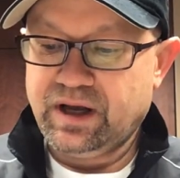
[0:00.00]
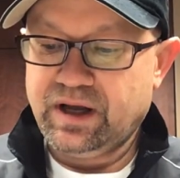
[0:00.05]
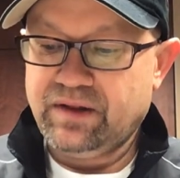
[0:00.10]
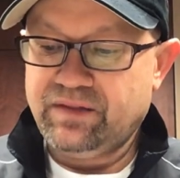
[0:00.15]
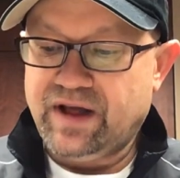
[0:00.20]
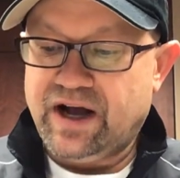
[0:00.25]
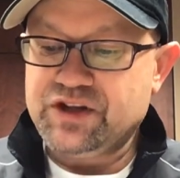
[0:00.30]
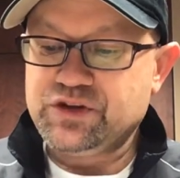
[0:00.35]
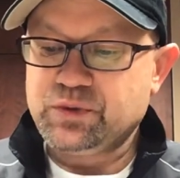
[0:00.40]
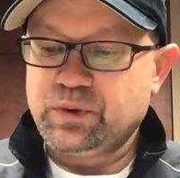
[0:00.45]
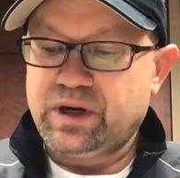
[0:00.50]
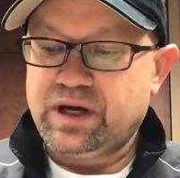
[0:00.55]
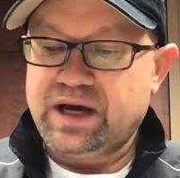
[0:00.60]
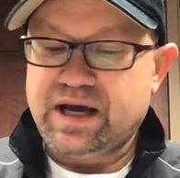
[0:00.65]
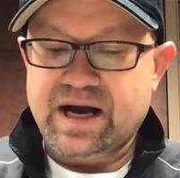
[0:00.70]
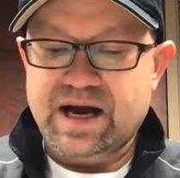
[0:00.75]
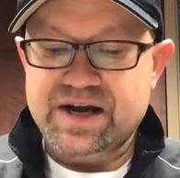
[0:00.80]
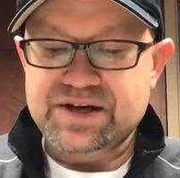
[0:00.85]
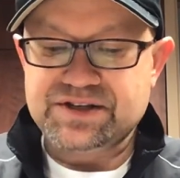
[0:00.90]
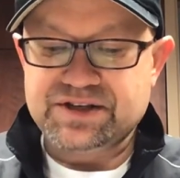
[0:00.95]
That's what I
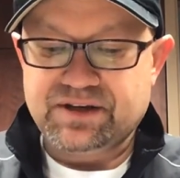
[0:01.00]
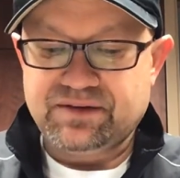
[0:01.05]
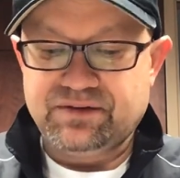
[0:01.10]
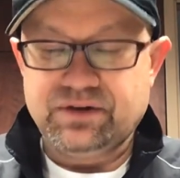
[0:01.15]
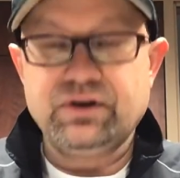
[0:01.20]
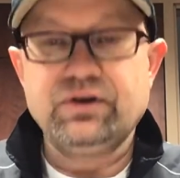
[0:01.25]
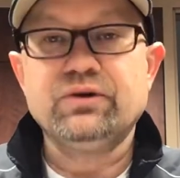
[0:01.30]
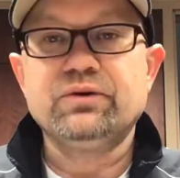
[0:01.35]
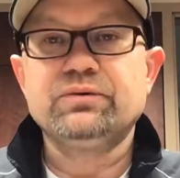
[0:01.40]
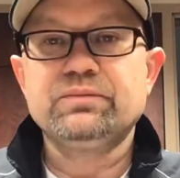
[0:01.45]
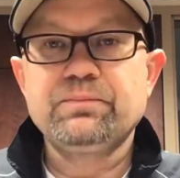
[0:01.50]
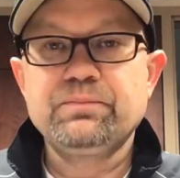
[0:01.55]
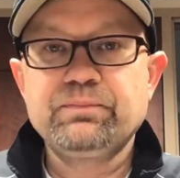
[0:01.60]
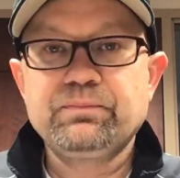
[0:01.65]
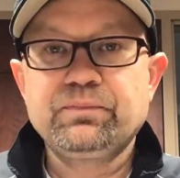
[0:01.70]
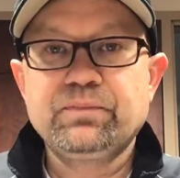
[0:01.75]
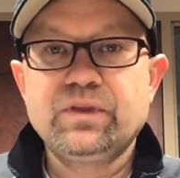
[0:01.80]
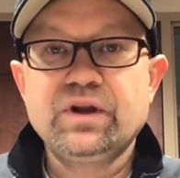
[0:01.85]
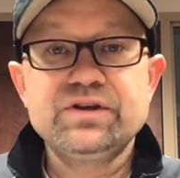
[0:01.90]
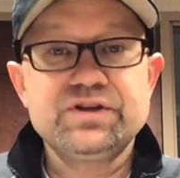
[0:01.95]
ask of you,
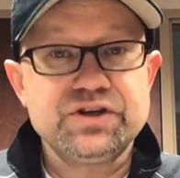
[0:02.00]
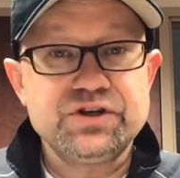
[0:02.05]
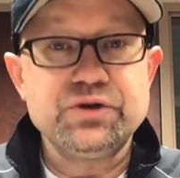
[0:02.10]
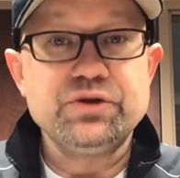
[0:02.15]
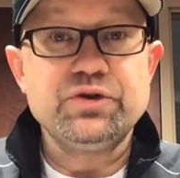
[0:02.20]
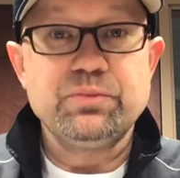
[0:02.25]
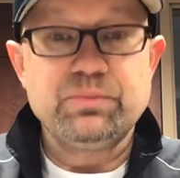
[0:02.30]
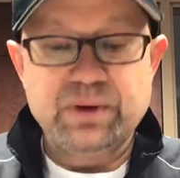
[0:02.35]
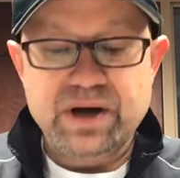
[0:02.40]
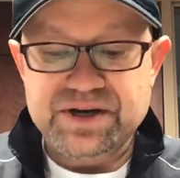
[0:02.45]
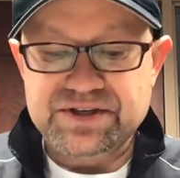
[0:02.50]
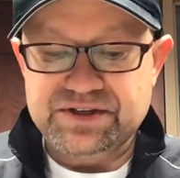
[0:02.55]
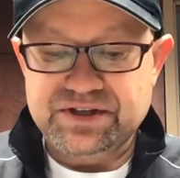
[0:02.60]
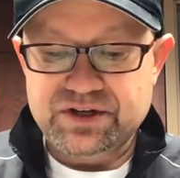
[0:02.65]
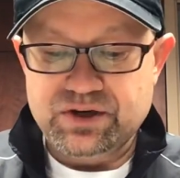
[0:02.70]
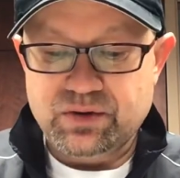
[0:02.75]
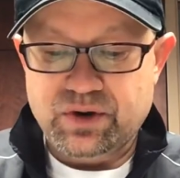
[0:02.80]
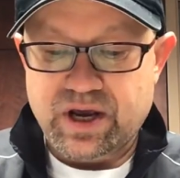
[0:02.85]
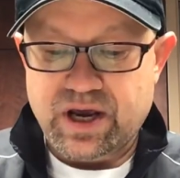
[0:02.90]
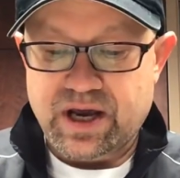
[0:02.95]
to do the best that
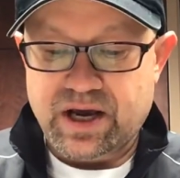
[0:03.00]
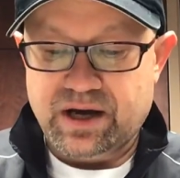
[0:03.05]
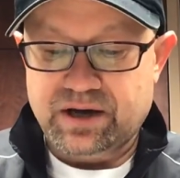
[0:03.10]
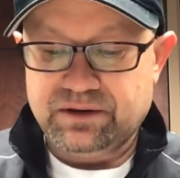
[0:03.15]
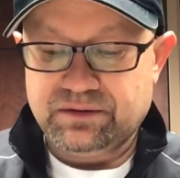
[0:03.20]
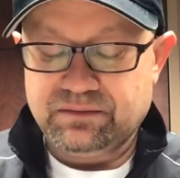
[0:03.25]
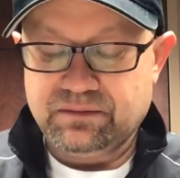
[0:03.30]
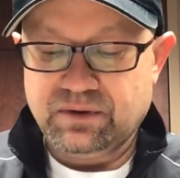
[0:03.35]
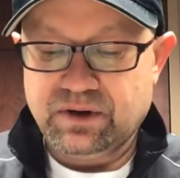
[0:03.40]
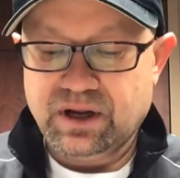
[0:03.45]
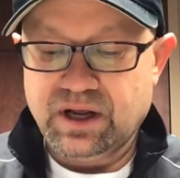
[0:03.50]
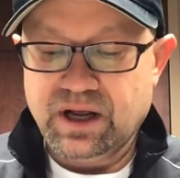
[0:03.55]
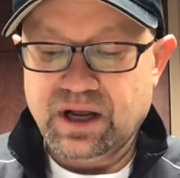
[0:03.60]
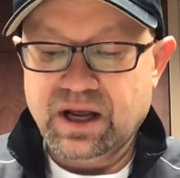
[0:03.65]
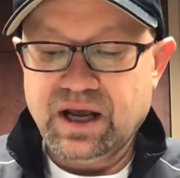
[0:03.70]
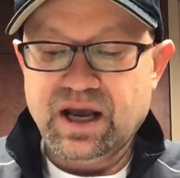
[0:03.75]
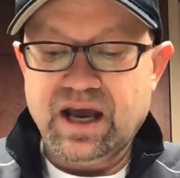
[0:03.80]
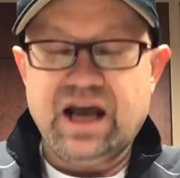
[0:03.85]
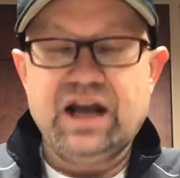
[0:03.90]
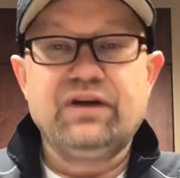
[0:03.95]
you can.
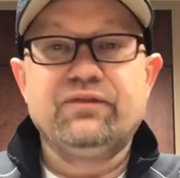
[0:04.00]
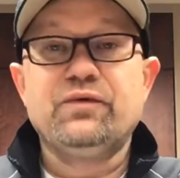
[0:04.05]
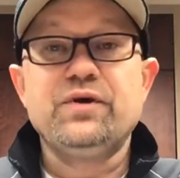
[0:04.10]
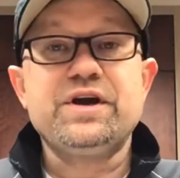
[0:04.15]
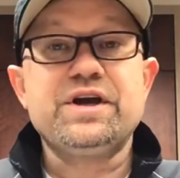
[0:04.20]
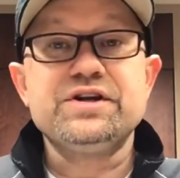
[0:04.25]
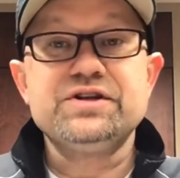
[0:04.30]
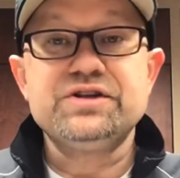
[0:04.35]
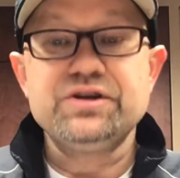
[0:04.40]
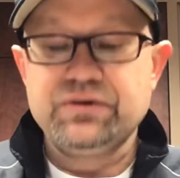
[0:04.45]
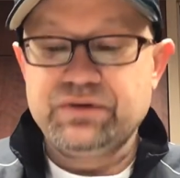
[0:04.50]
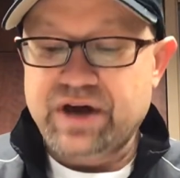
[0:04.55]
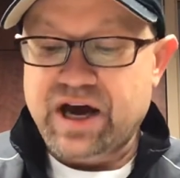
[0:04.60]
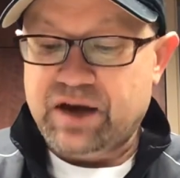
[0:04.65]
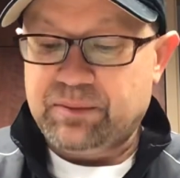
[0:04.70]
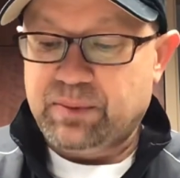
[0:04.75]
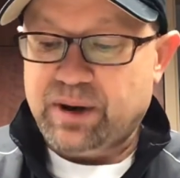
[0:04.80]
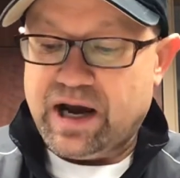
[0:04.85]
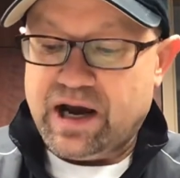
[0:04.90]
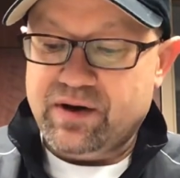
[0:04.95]
And if we can do
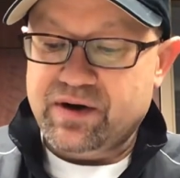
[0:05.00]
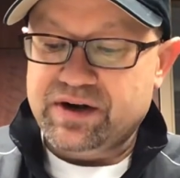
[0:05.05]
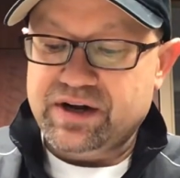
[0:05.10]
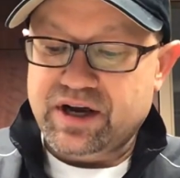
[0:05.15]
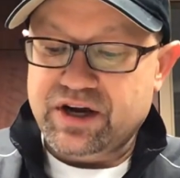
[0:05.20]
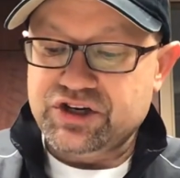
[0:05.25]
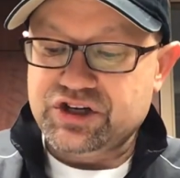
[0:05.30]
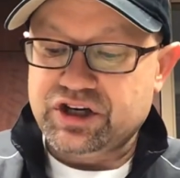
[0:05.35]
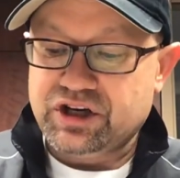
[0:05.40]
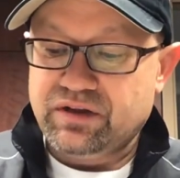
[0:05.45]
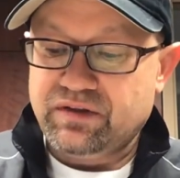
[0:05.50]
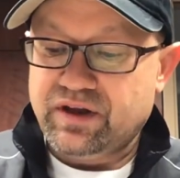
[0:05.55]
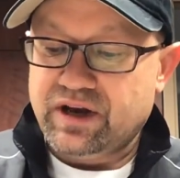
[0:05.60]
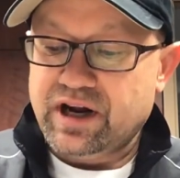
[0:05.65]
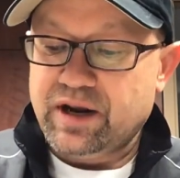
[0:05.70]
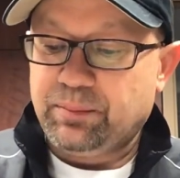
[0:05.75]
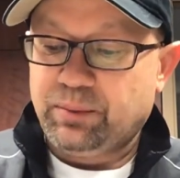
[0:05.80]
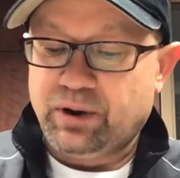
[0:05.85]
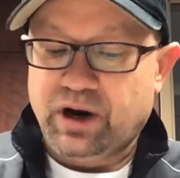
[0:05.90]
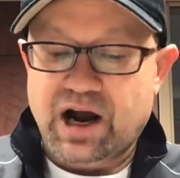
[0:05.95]
that, Pirate Nation, then I
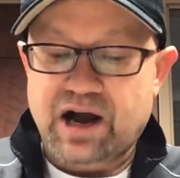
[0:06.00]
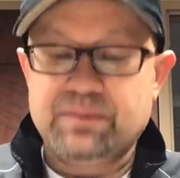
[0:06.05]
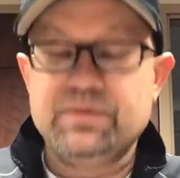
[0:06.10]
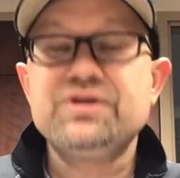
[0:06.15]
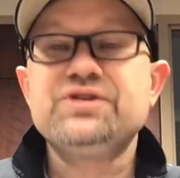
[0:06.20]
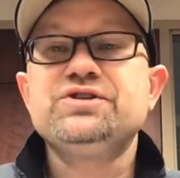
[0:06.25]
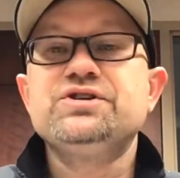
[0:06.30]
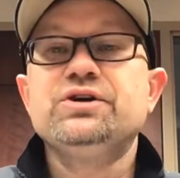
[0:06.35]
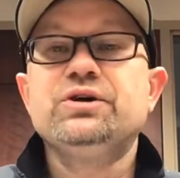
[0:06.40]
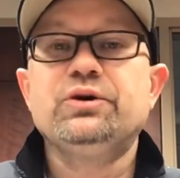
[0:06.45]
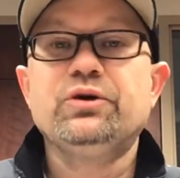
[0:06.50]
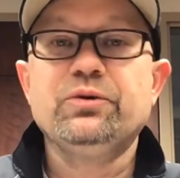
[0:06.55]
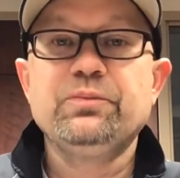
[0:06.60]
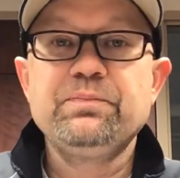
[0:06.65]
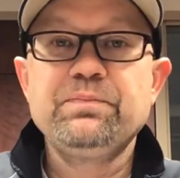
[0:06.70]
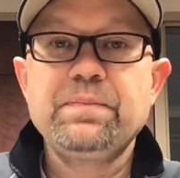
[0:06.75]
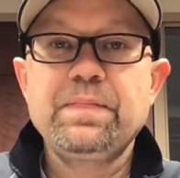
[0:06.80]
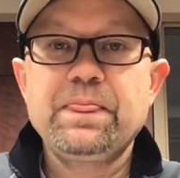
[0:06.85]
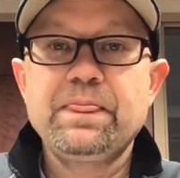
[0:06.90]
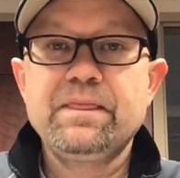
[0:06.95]
promise you
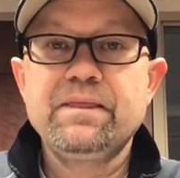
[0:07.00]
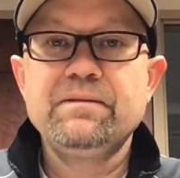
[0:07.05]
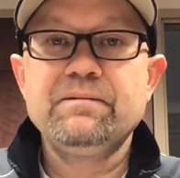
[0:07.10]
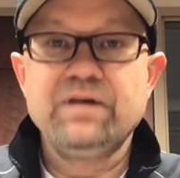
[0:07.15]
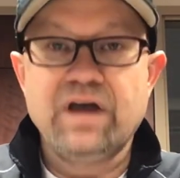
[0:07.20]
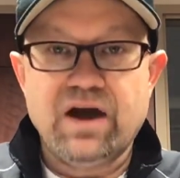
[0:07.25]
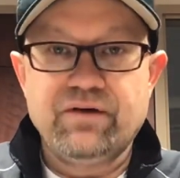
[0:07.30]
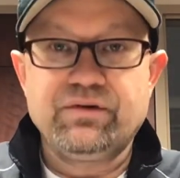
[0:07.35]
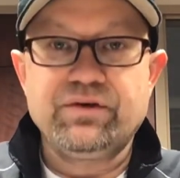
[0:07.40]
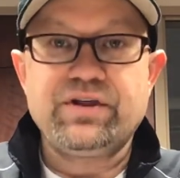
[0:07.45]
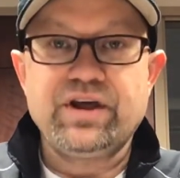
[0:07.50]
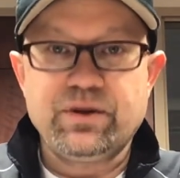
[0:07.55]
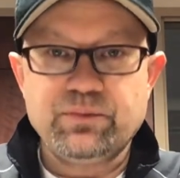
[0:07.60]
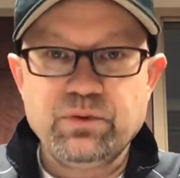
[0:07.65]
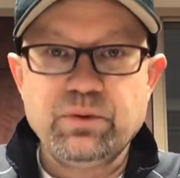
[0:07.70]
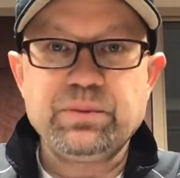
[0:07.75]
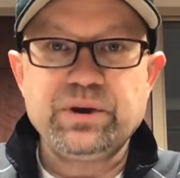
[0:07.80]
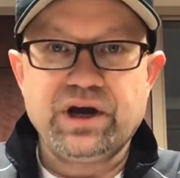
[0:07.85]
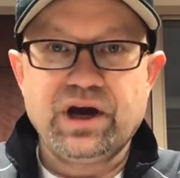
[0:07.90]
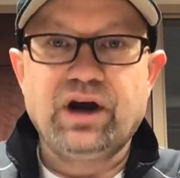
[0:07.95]
everything will
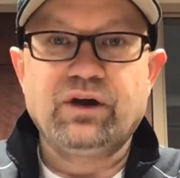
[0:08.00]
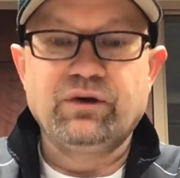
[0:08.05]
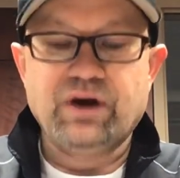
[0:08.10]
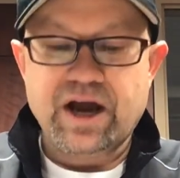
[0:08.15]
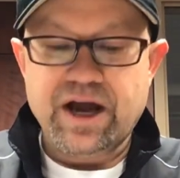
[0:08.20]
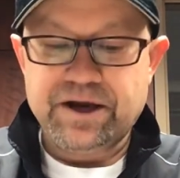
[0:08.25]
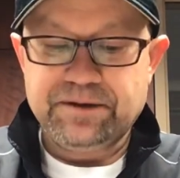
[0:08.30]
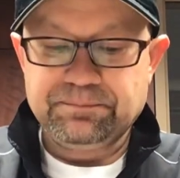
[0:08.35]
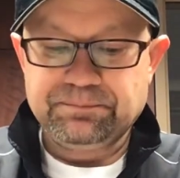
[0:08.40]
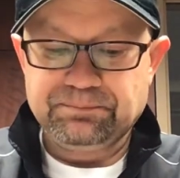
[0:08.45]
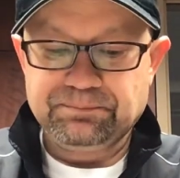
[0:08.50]
be all right.